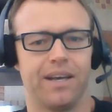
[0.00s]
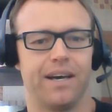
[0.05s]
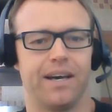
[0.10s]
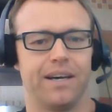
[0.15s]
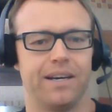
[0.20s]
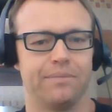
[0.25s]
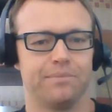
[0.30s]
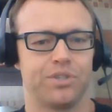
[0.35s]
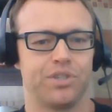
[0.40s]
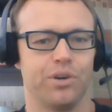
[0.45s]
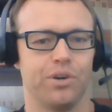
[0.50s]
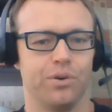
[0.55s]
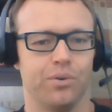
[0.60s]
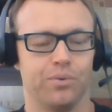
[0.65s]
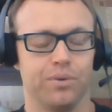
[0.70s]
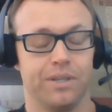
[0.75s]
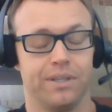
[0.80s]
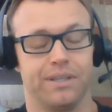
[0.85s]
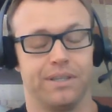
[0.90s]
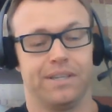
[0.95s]

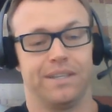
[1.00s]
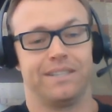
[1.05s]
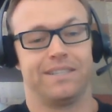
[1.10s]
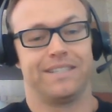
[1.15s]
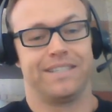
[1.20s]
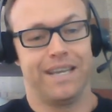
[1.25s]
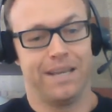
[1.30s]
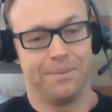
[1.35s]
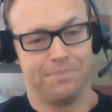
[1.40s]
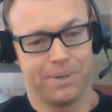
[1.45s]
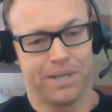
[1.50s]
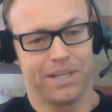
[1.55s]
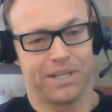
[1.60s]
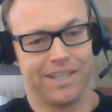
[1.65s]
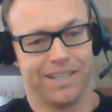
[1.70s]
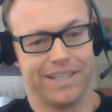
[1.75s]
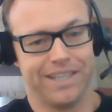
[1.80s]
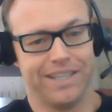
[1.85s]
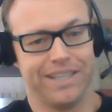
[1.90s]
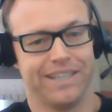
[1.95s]
So
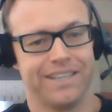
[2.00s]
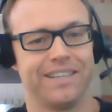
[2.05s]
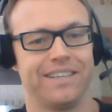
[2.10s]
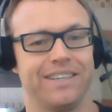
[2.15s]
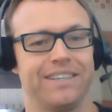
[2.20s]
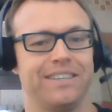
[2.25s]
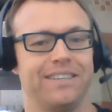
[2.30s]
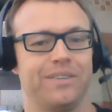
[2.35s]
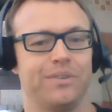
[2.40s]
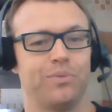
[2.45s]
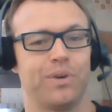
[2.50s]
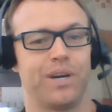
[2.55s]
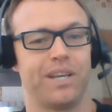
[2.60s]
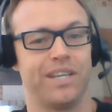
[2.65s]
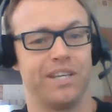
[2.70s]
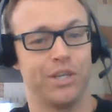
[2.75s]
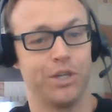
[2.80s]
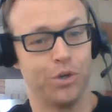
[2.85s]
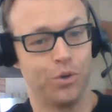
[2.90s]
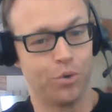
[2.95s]
typically, right,
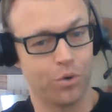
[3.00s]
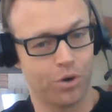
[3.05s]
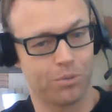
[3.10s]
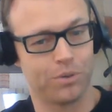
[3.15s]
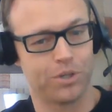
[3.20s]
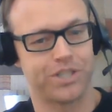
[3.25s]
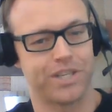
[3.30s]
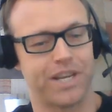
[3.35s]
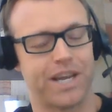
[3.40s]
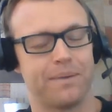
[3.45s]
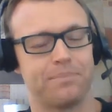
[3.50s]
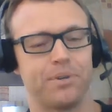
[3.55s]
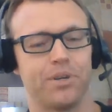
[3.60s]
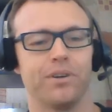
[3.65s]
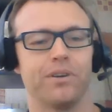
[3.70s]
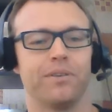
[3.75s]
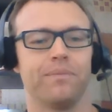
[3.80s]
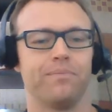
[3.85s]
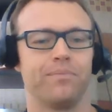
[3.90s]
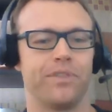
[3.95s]
in a normal
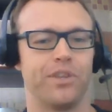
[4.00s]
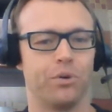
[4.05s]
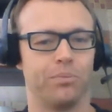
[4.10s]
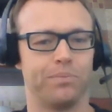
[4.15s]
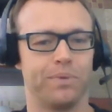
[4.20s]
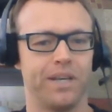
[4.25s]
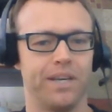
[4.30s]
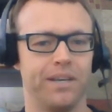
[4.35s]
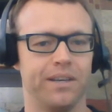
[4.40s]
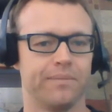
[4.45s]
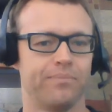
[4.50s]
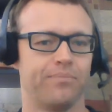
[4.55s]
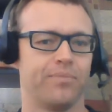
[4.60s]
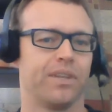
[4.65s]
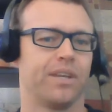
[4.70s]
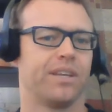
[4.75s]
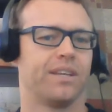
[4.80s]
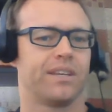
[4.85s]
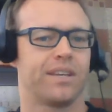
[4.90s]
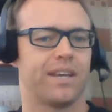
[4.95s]
chapter, there'll be
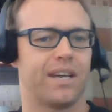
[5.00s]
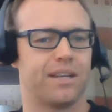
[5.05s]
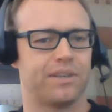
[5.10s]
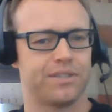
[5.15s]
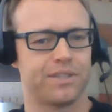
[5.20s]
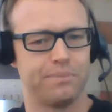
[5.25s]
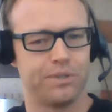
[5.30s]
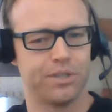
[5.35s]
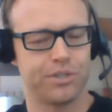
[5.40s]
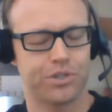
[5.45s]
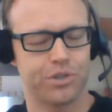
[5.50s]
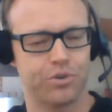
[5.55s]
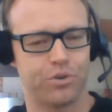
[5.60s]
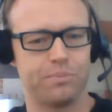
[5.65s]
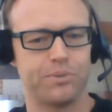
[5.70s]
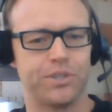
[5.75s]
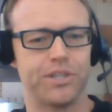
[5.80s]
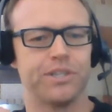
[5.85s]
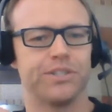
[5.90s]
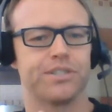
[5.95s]
kind of some
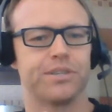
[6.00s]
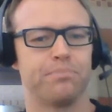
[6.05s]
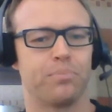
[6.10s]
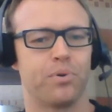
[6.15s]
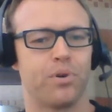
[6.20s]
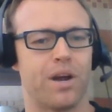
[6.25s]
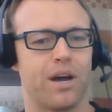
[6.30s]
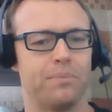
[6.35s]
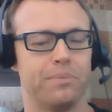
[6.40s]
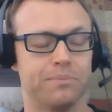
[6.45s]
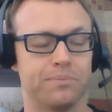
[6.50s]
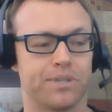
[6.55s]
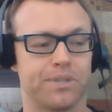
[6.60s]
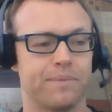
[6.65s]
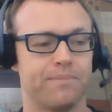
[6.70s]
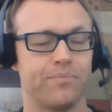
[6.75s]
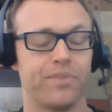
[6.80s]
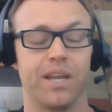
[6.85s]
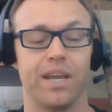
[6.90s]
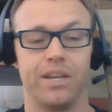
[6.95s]
description, some problems,
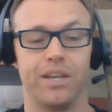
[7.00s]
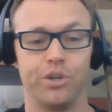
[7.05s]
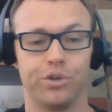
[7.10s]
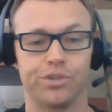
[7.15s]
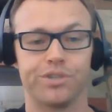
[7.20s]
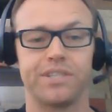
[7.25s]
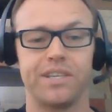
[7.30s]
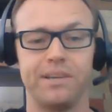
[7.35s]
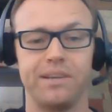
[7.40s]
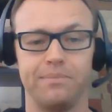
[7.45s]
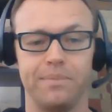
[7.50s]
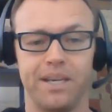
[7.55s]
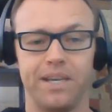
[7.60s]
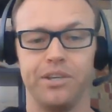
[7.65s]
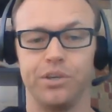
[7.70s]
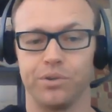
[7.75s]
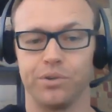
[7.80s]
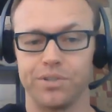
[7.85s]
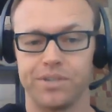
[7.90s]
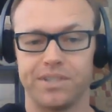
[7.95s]
and you'll
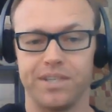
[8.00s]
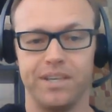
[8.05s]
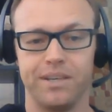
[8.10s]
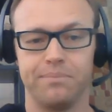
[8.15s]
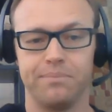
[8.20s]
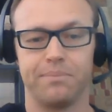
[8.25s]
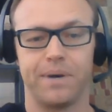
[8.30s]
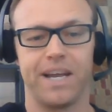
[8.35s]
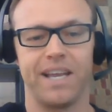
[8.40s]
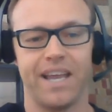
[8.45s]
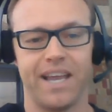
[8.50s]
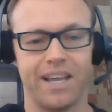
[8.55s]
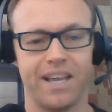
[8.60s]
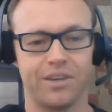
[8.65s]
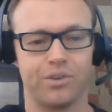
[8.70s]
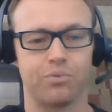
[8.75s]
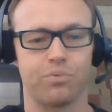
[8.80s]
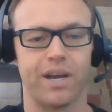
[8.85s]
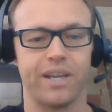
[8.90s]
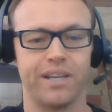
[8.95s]
see my
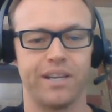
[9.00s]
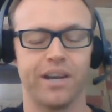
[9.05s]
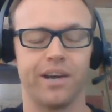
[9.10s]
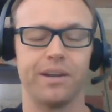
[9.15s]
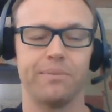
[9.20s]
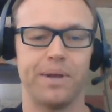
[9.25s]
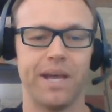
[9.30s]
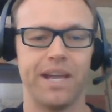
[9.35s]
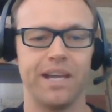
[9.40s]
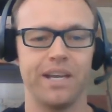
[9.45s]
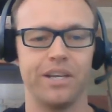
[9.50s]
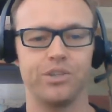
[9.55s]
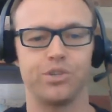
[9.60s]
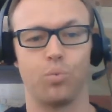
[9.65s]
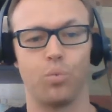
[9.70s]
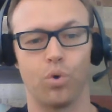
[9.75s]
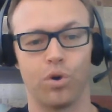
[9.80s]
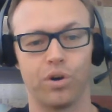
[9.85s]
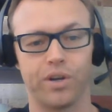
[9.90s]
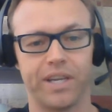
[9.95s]
hand writing on a page
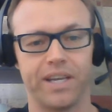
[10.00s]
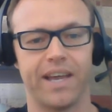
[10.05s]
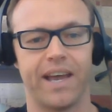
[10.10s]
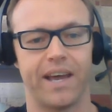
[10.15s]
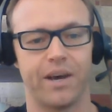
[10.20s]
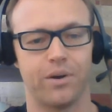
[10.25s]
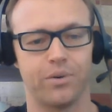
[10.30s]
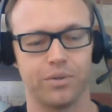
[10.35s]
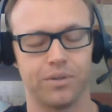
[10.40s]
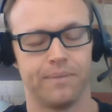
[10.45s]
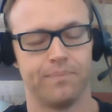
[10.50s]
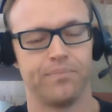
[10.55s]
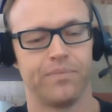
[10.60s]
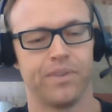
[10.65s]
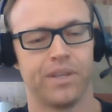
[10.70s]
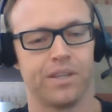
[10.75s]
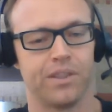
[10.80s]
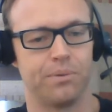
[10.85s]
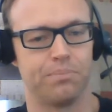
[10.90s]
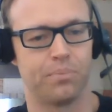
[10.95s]
working out
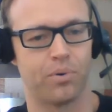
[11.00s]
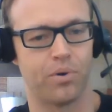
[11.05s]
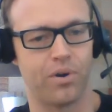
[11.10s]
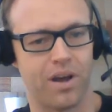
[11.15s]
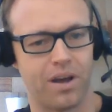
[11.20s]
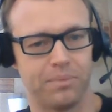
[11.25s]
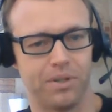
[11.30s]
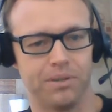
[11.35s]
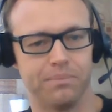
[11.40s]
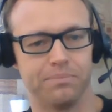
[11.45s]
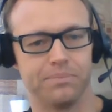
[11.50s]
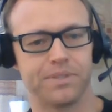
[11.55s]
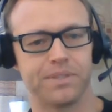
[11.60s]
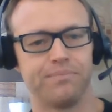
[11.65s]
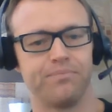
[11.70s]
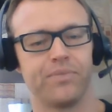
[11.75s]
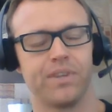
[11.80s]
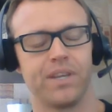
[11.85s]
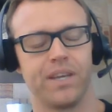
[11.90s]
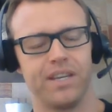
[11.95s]
the problems,
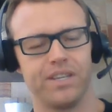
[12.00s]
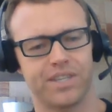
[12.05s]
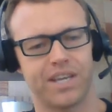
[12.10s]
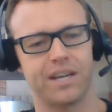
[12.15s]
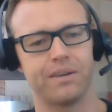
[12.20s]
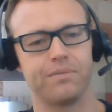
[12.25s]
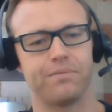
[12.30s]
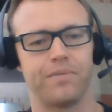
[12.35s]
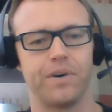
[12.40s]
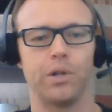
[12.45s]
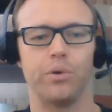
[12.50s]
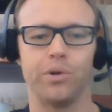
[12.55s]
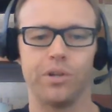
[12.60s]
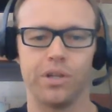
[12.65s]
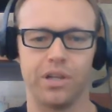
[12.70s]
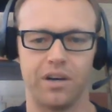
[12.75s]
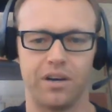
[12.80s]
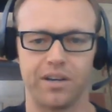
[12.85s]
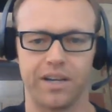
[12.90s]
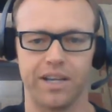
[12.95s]
and just kind of follow
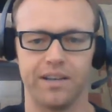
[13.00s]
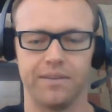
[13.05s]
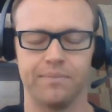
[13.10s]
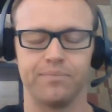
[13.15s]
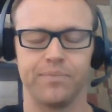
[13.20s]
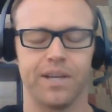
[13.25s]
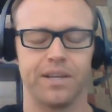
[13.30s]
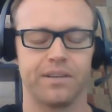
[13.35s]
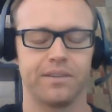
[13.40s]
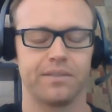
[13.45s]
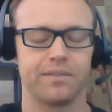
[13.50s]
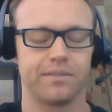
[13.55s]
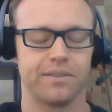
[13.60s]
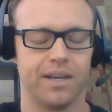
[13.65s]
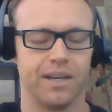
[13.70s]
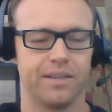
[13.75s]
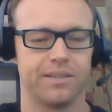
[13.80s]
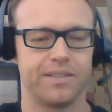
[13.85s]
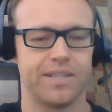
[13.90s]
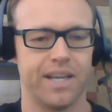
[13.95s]
along and
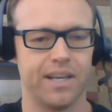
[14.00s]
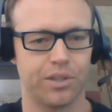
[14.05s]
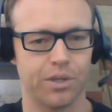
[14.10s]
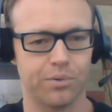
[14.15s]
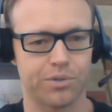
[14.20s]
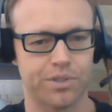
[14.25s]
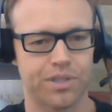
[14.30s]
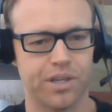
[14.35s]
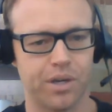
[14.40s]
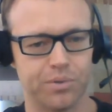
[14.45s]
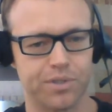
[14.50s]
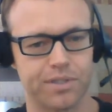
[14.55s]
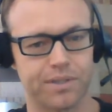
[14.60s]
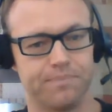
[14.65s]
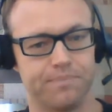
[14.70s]
take those notes.